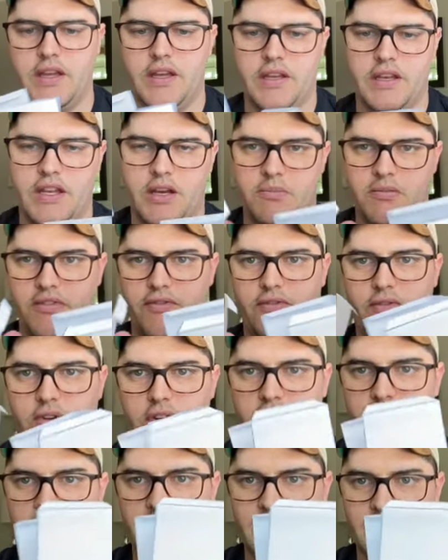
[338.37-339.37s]
Now before
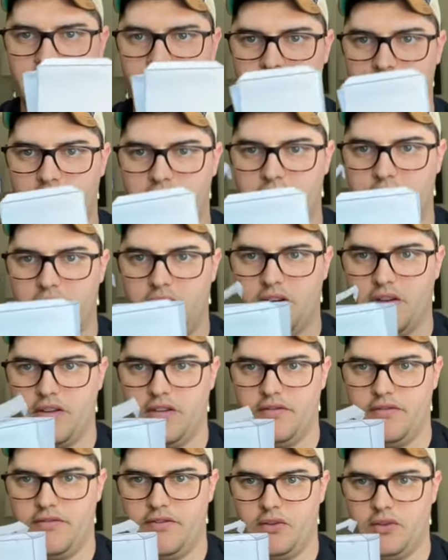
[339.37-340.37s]
I get to this part and
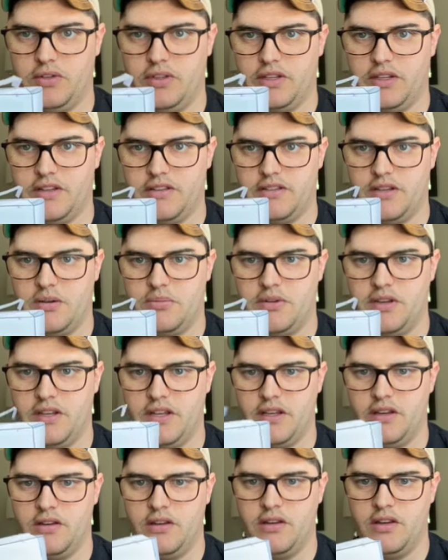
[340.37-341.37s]
folding this up and
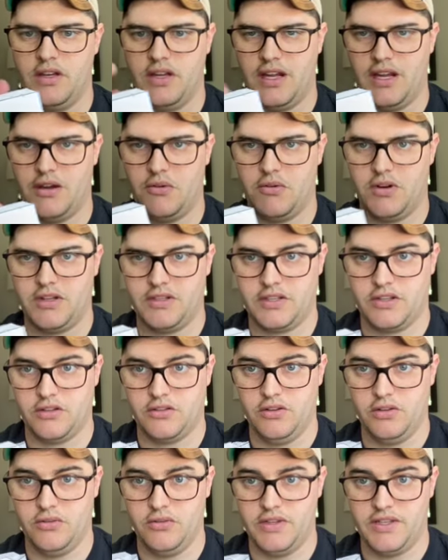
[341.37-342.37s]
in, I want to
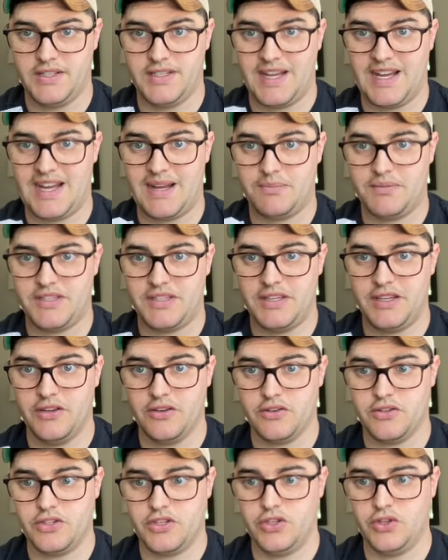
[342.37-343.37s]
glue the tops here
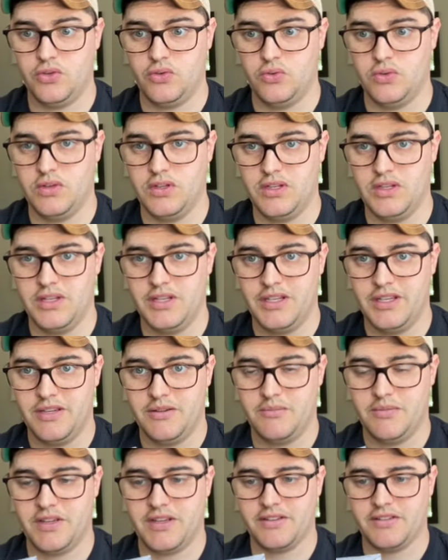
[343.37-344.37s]
too,
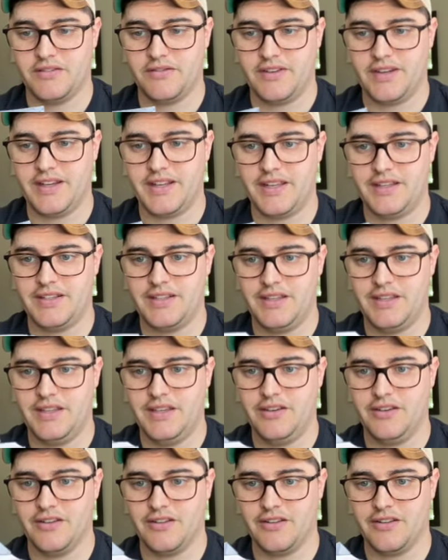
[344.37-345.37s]
because if I get to
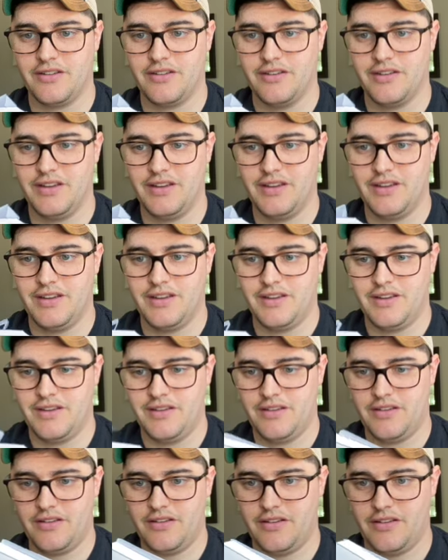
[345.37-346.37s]
here,
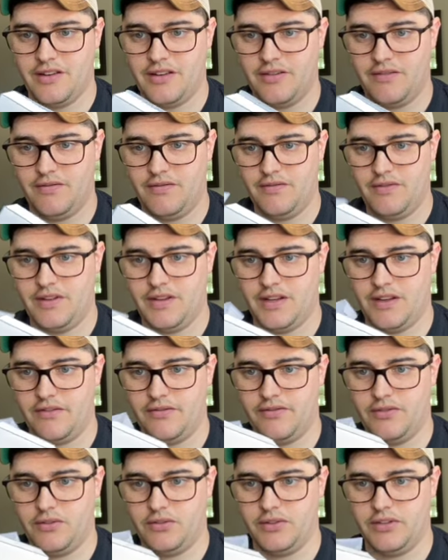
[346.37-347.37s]
right, and I've
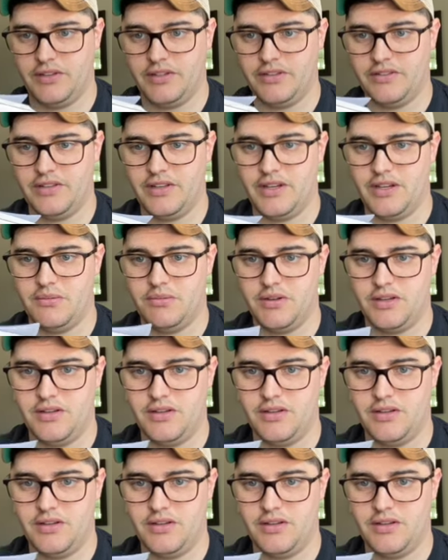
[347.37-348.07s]
folded this up,